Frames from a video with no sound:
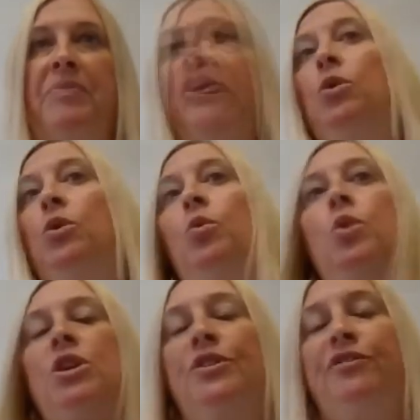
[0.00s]
in
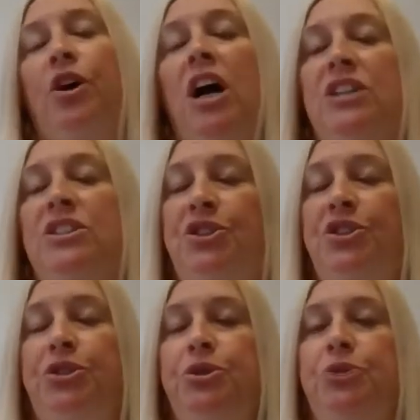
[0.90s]
order for us
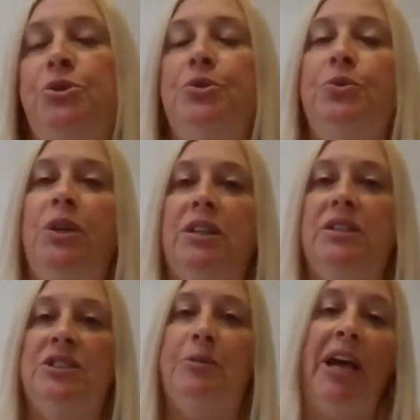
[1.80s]
to
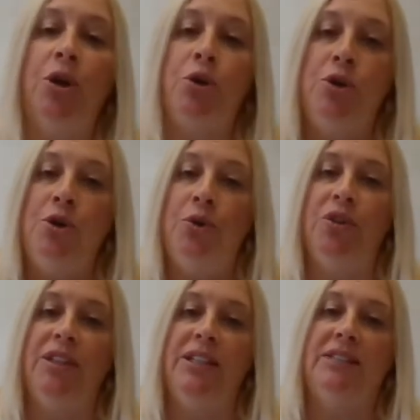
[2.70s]
spay or neuter
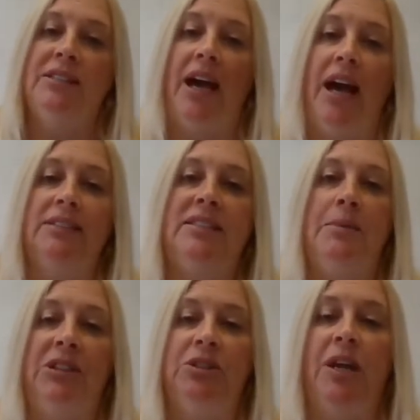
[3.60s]
these cats, they must
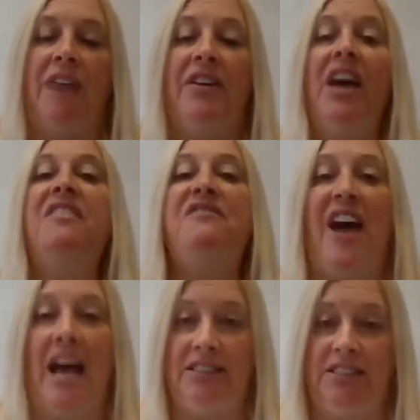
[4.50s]
have
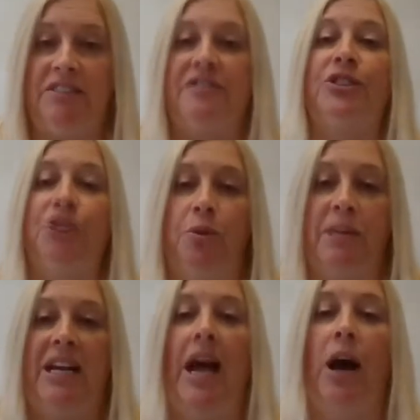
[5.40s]
fasted for so
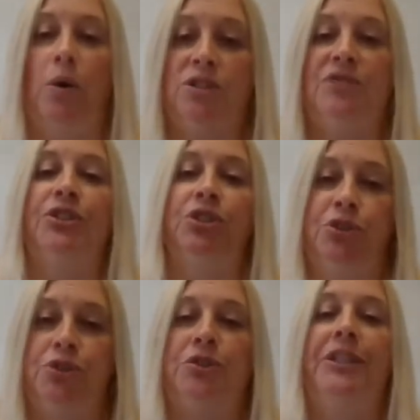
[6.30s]
many hours for
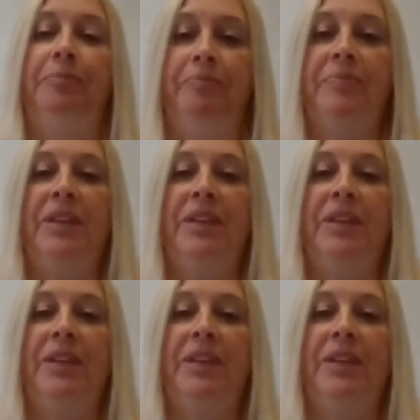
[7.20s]
surgery.